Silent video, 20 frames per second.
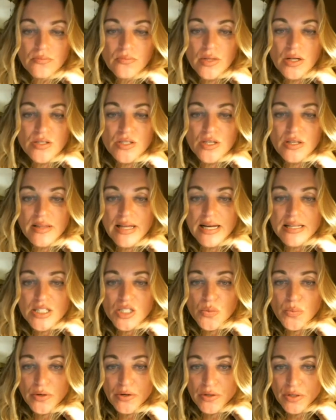So
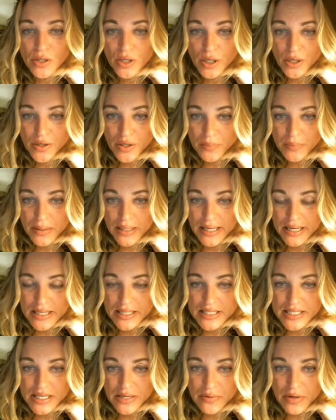that's where a lot of the
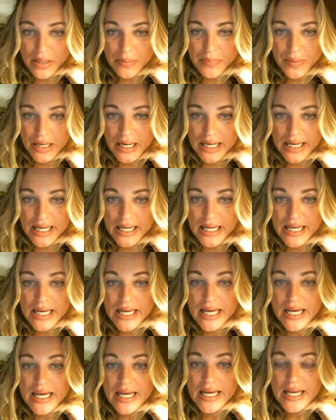planetary play
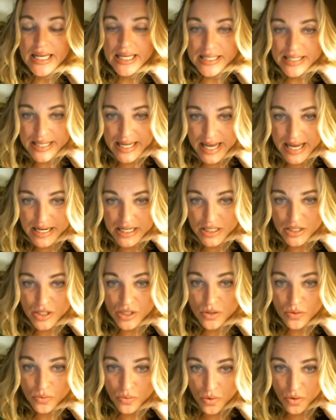is headed
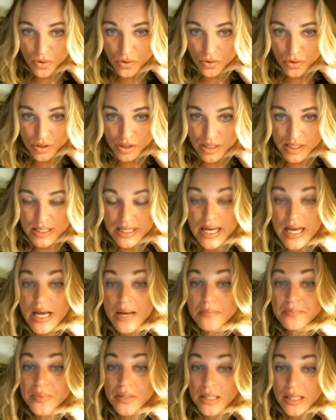towards.
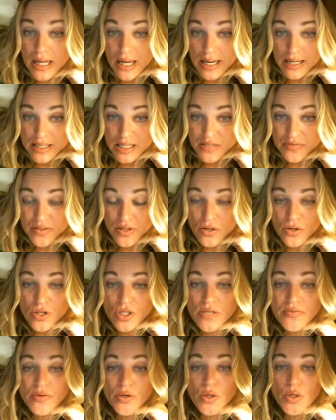Plus, for those
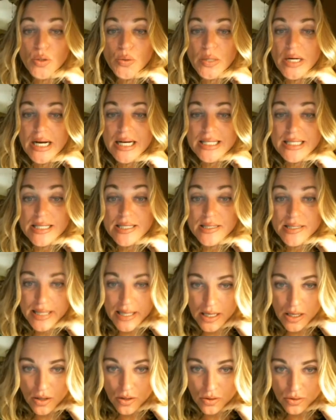of you who are
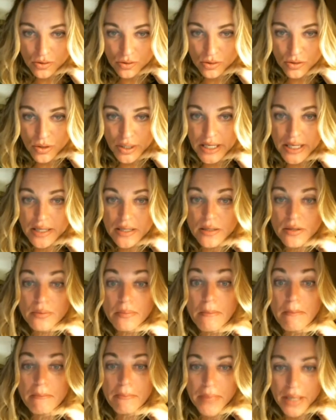single, looking to
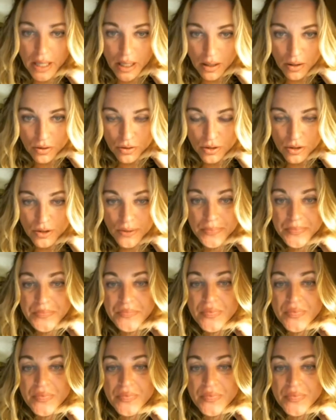mingle,